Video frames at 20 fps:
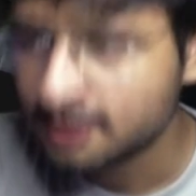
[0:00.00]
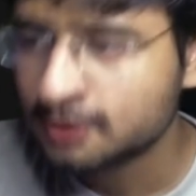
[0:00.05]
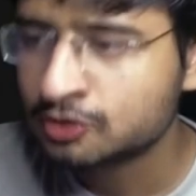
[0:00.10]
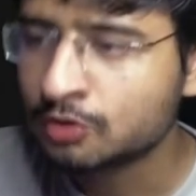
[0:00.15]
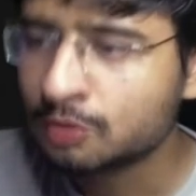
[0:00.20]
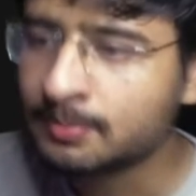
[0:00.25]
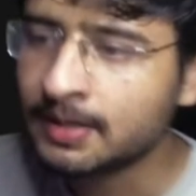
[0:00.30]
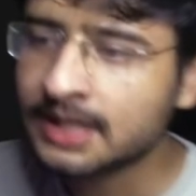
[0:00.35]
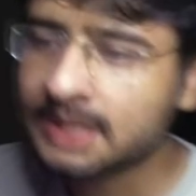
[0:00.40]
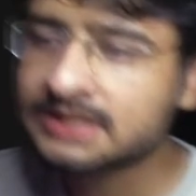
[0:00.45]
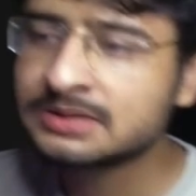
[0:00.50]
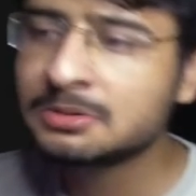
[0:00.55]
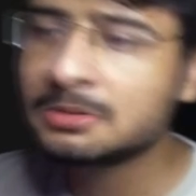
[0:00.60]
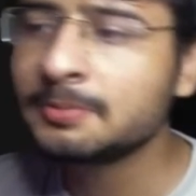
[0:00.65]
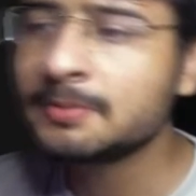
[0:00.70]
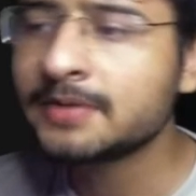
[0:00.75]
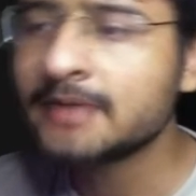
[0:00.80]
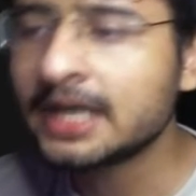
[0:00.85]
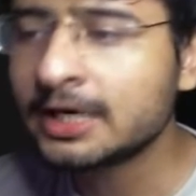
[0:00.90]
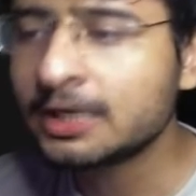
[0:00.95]
So
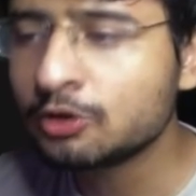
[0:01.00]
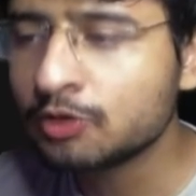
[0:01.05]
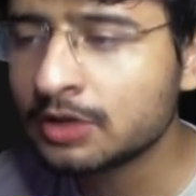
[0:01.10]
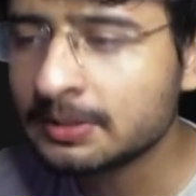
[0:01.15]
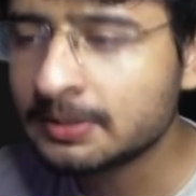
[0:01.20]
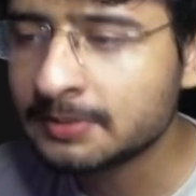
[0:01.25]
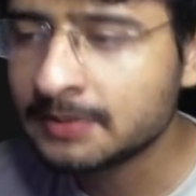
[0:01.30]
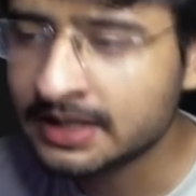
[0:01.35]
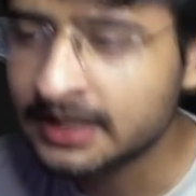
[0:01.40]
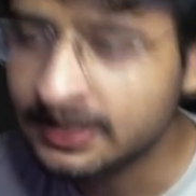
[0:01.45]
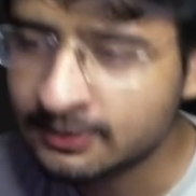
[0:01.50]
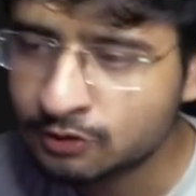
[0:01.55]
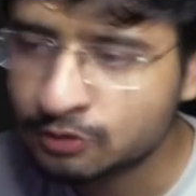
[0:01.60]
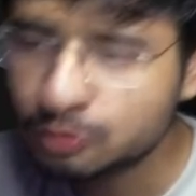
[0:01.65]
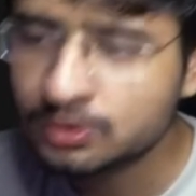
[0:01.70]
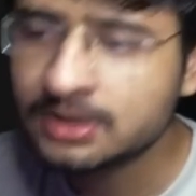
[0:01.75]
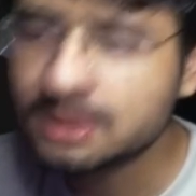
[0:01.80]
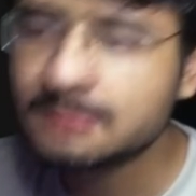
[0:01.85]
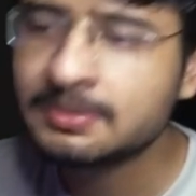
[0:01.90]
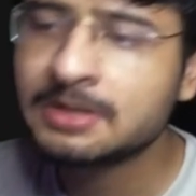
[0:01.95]
maximum I'm trying to keep in length
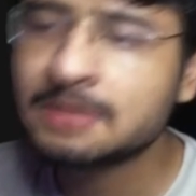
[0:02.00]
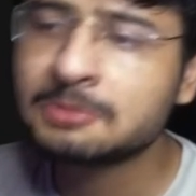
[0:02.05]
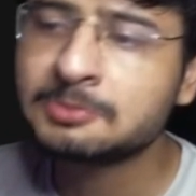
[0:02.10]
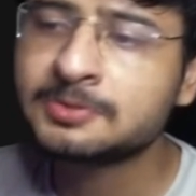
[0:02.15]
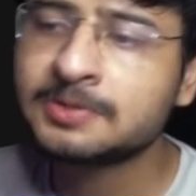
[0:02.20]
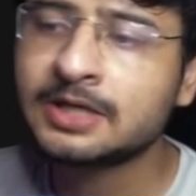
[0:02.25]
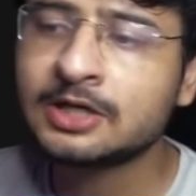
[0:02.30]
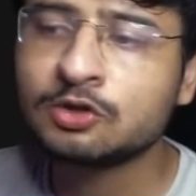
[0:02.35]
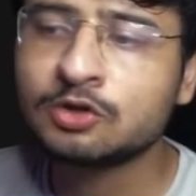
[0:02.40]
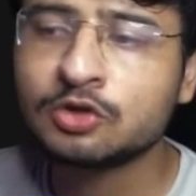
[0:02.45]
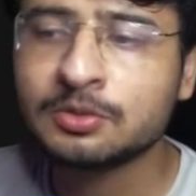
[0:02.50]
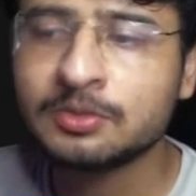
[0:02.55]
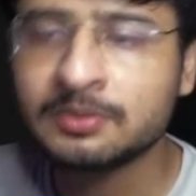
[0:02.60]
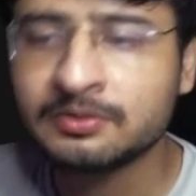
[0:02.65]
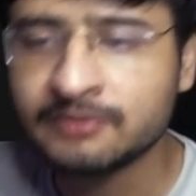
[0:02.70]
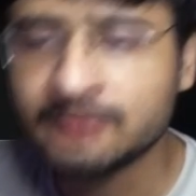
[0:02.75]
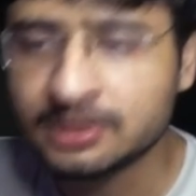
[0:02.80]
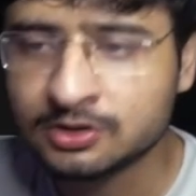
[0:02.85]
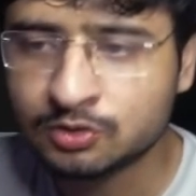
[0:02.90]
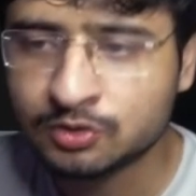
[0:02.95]
only, minimum I'm trying to keep
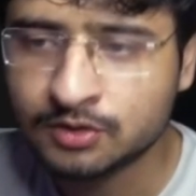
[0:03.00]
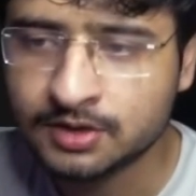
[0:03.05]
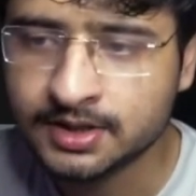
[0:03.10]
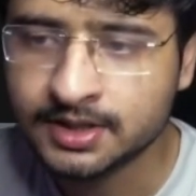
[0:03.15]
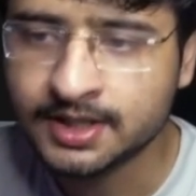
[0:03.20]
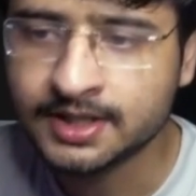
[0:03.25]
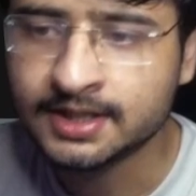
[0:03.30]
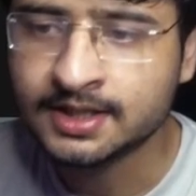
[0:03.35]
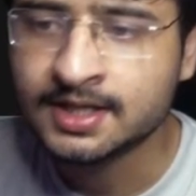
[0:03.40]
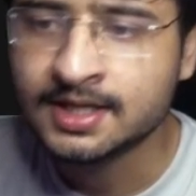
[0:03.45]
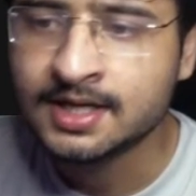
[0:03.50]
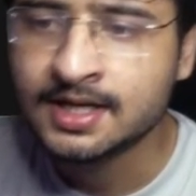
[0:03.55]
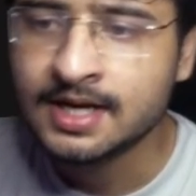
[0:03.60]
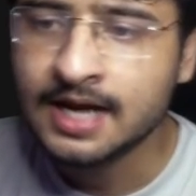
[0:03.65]
in width only, right?